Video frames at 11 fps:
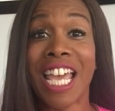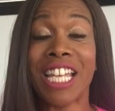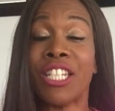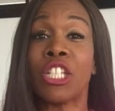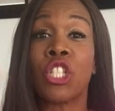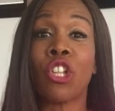
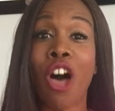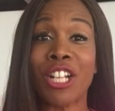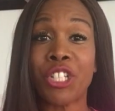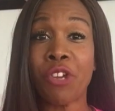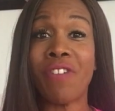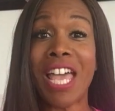In this
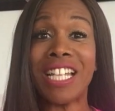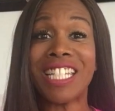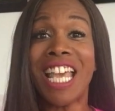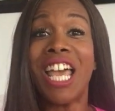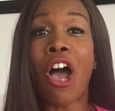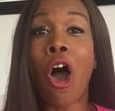launch
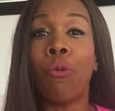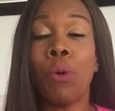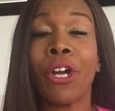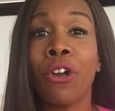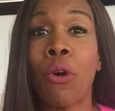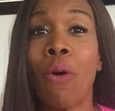event,
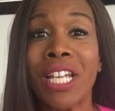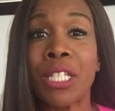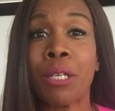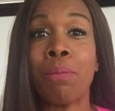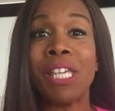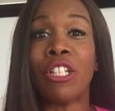we're going
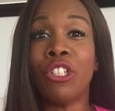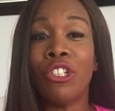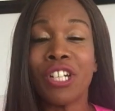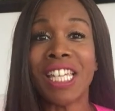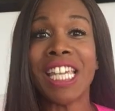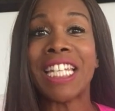to be
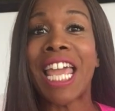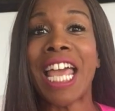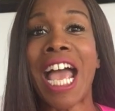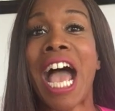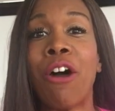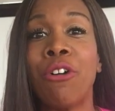looking at
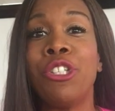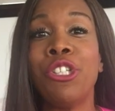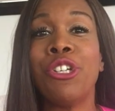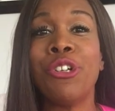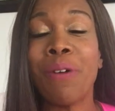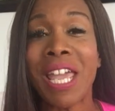how
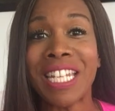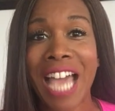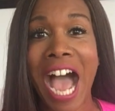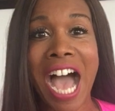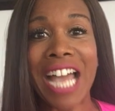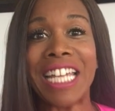you and
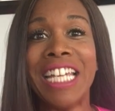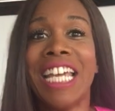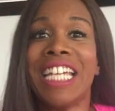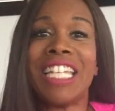I